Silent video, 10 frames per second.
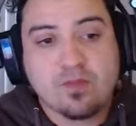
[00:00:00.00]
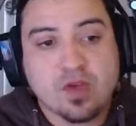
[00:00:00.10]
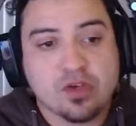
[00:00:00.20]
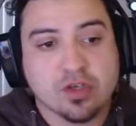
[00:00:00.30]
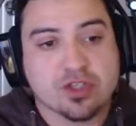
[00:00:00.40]

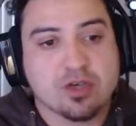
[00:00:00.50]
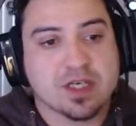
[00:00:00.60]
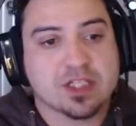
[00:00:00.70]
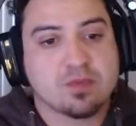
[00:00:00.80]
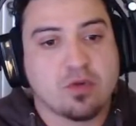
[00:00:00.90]
Not too
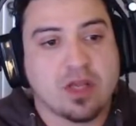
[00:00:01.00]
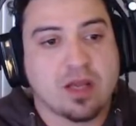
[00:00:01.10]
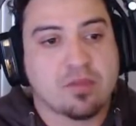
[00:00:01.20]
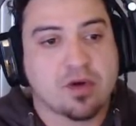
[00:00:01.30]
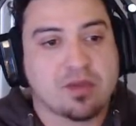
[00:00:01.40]
much
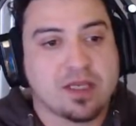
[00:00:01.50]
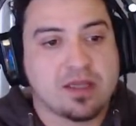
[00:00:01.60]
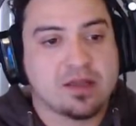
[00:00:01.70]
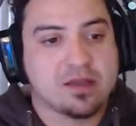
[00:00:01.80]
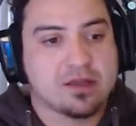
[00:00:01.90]
smaller,
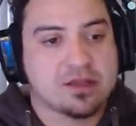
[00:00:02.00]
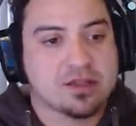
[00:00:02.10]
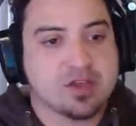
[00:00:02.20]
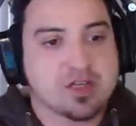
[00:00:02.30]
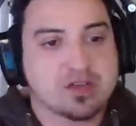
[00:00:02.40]
probably the
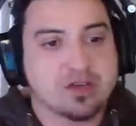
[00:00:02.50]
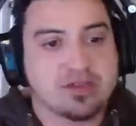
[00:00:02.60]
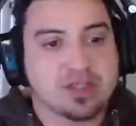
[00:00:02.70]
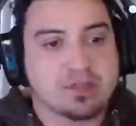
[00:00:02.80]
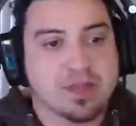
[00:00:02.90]
size of
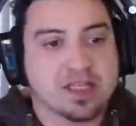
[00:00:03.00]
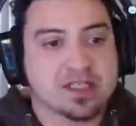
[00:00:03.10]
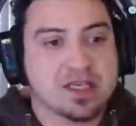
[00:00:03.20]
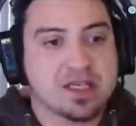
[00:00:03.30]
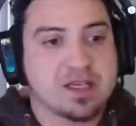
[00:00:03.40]
this
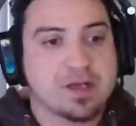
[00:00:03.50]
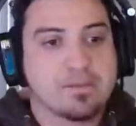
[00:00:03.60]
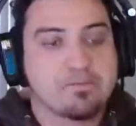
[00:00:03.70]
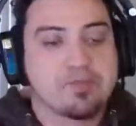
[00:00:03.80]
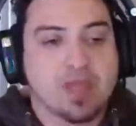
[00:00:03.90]
base here,
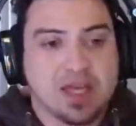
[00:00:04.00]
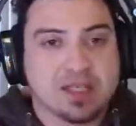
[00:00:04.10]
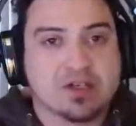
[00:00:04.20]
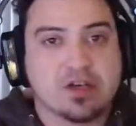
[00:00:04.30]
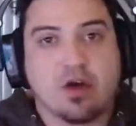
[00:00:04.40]
and
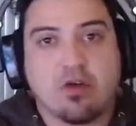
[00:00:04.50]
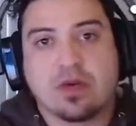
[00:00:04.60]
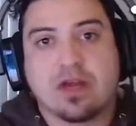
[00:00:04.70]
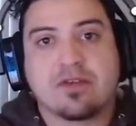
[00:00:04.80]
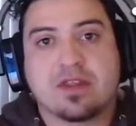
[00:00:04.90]
it's going to
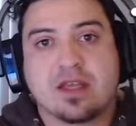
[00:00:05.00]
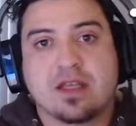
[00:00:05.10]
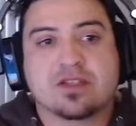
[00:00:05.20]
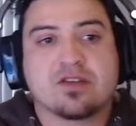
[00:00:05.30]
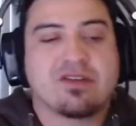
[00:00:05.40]
hold everything.
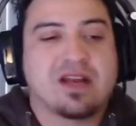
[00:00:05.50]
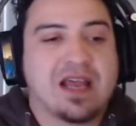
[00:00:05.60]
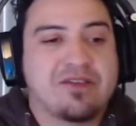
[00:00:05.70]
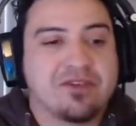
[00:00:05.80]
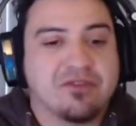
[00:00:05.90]
It's not going to
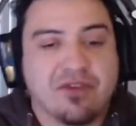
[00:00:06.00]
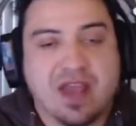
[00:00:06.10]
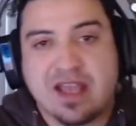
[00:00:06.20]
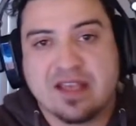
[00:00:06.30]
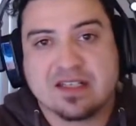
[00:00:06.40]
have
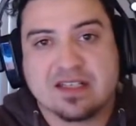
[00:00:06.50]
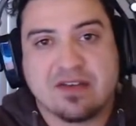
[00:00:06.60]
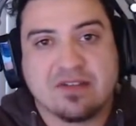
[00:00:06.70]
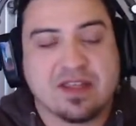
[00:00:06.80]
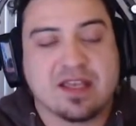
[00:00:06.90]
conveyors and
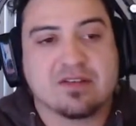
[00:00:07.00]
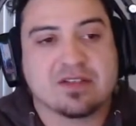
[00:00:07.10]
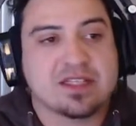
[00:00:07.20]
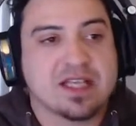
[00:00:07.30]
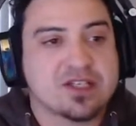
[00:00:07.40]
everything
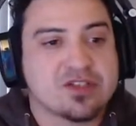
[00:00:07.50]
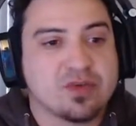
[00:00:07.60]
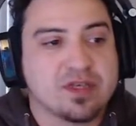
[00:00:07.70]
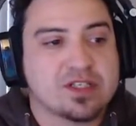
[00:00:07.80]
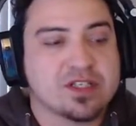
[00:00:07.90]
else attached
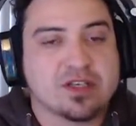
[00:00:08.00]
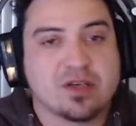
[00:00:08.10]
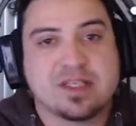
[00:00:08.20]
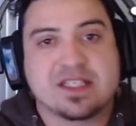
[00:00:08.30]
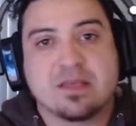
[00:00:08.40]
to it. It's just
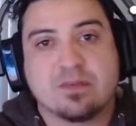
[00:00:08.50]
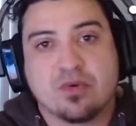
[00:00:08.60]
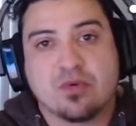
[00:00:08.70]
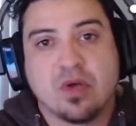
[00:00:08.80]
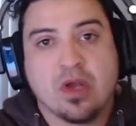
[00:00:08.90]
going to be
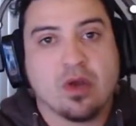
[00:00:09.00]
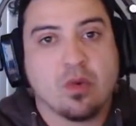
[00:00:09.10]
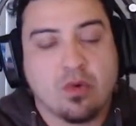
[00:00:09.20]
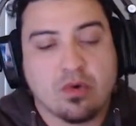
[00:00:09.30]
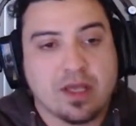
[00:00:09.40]
simple,
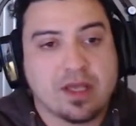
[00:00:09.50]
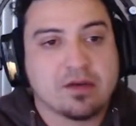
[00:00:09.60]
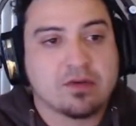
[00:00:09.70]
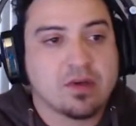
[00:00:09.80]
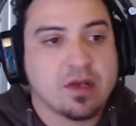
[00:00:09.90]
walk
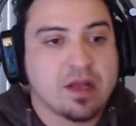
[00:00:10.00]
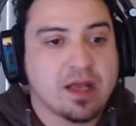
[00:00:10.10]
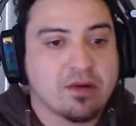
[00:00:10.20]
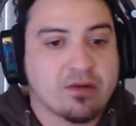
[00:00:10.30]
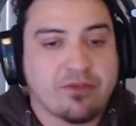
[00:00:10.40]
in,
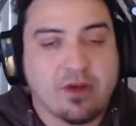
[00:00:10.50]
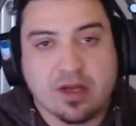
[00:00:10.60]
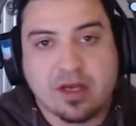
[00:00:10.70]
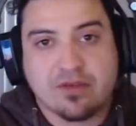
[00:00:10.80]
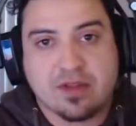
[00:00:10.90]

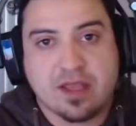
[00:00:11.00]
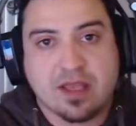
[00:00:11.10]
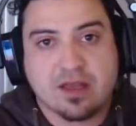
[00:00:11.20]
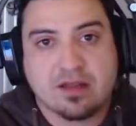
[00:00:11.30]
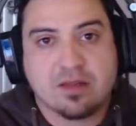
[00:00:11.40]
refine
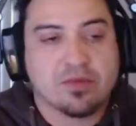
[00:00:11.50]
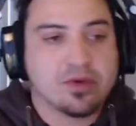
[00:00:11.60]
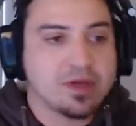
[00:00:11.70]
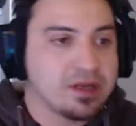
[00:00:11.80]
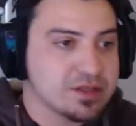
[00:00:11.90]
everything, then
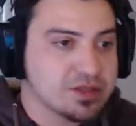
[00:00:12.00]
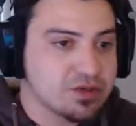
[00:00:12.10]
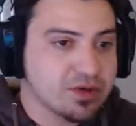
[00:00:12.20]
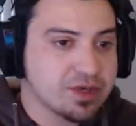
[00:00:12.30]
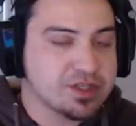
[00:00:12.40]
put it in the
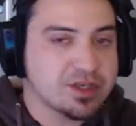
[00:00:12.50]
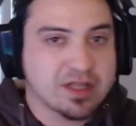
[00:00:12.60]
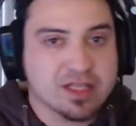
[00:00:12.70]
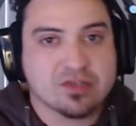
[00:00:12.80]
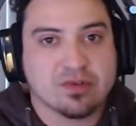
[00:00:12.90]
storage, you know,
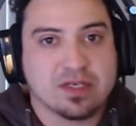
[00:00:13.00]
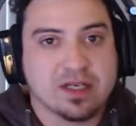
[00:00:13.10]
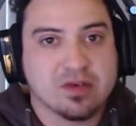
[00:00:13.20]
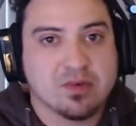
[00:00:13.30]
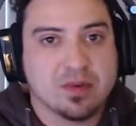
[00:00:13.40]
that sort of
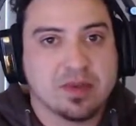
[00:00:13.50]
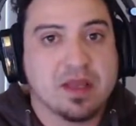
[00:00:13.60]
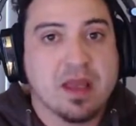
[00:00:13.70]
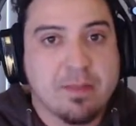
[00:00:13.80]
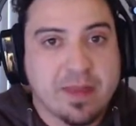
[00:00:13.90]
deal where we
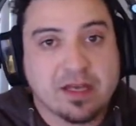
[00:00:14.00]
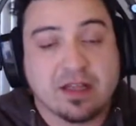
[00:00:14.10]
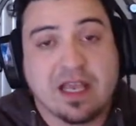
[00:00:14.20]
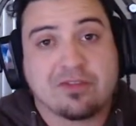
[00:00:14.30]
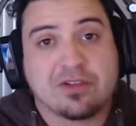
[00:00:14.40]

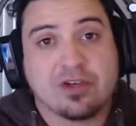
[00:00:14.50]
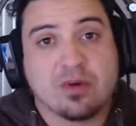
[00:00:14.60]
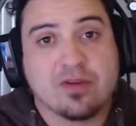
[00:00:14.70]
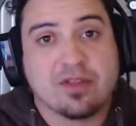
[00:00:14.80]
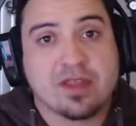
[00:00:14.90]
manually have to
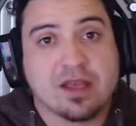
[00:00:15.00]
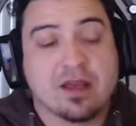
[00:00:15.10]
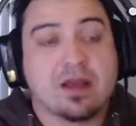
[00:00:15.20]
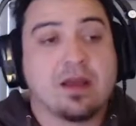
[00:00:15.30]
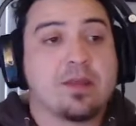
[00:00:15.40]
do everything.
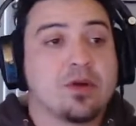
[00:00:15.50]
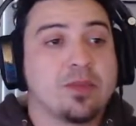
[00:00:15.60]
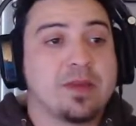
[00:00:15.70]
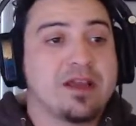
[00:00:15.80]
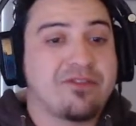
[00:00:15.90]
But it'll
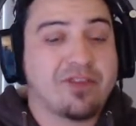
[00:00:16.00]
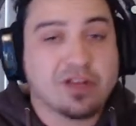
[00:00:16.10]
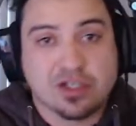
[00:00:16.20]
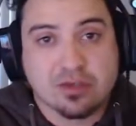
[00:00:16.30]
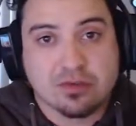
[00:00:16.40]
be a
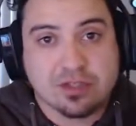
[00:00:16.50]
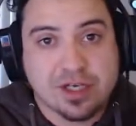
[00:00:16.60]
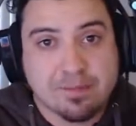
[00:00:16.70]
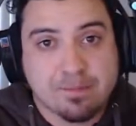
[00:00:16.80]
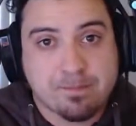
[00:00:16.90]
functional
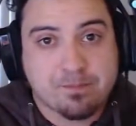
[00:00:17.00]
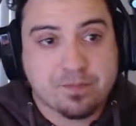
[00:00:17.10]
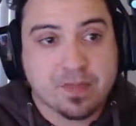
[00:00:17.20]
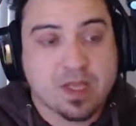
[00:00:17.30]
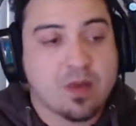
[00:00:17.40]
ship,
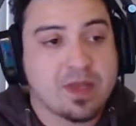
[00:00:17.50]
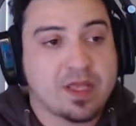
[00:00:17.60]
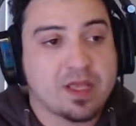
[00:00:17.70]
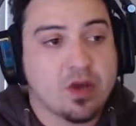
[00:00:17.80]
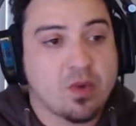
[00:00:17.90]
and we
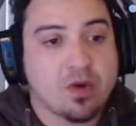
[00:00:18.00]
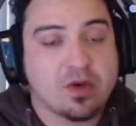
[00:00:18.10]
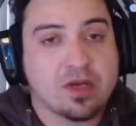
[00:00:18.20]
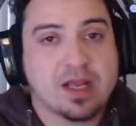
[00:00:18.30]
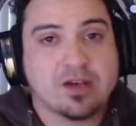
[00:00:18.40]
can go
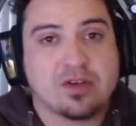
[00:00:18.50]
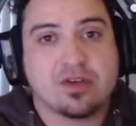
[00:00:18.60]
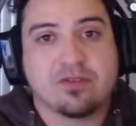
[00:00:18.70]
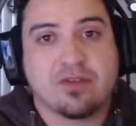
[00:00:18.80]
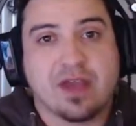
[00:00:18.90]
on and
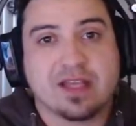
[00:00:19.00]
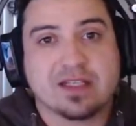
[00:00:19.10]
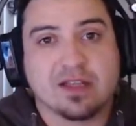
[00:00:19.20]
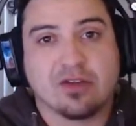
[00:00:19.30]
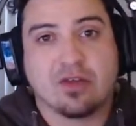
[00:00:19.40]
do conveyors
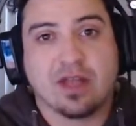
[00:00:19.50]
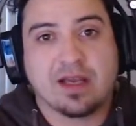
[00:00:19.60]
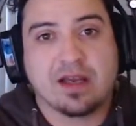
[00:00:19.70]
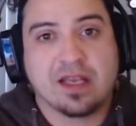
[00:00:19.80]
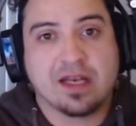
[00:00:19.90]
a little
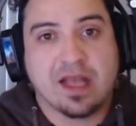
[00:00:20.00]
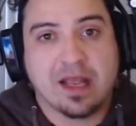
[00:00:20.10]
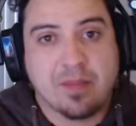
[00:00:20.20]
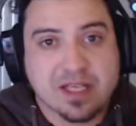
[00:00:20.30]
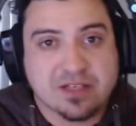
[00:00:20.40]
later in
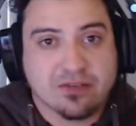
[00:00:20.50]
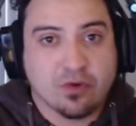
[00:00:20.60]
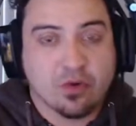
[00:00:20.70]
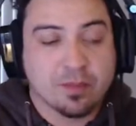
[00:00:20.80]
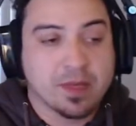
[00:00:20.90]
a base
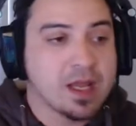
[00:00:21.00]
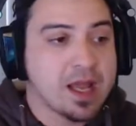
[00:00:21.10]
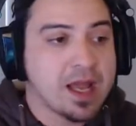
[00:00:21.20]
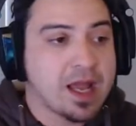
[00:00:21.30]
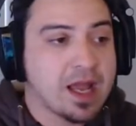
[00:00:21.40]
form,
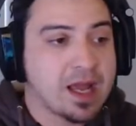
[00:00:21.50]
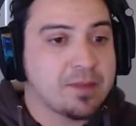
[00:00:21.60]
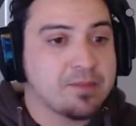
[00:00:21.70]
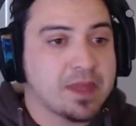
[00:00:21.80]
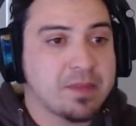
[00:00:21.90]

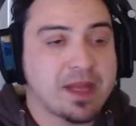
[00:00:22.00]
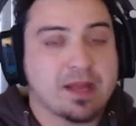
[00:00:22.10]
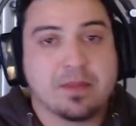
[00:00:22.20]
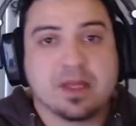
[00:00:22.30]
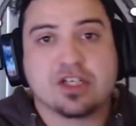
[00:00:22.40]
and make
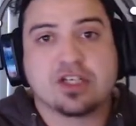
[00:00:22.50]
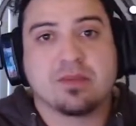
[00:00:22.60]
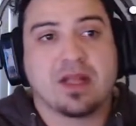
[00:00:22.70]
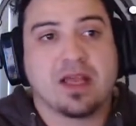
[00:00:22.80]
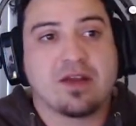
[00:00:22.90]
a bigger
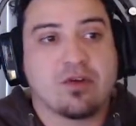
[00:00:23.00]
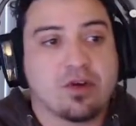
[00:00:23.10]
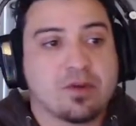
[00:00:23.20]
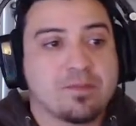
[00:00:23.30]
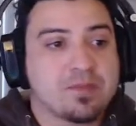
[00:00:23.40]
ship later
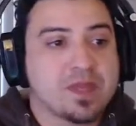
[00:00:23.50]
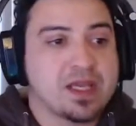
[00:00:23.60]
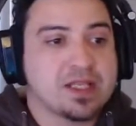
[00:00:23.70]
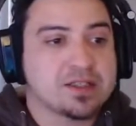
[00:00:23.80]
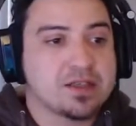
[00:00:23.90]
on.
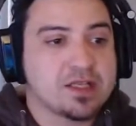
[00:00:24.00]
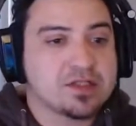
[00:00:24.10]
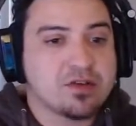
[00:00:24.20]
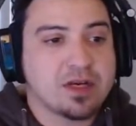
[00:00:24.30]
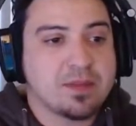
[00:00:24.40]
It's
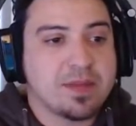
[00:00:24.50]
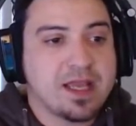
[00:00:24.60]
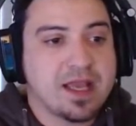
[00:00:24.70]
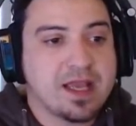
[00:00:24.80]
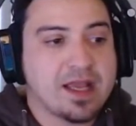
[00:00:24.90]
not going to
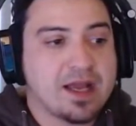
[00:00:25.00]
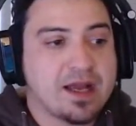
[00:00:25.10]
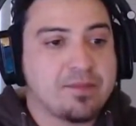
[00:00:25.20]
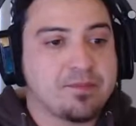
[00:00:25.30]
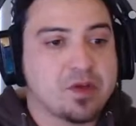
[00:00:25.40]
be a,
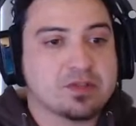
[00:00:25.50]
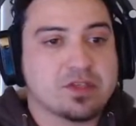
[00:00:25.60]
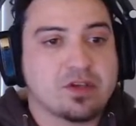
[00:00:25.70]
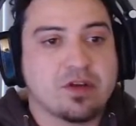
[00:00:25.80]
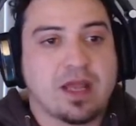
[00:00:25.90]
I was
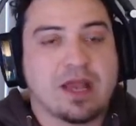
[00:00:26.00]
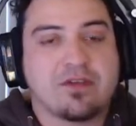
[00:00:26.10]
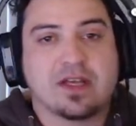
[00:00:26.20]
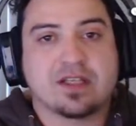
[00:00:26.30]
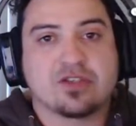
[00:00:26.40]
going to have
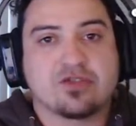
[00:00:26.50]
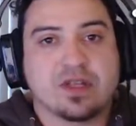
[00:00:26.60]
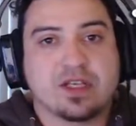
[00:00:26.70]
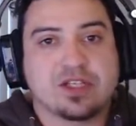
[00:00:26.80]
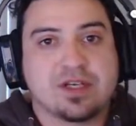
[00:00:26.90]
it as a
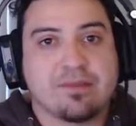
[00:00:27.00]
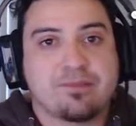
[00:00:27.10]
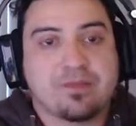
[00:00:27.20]
drilling ship.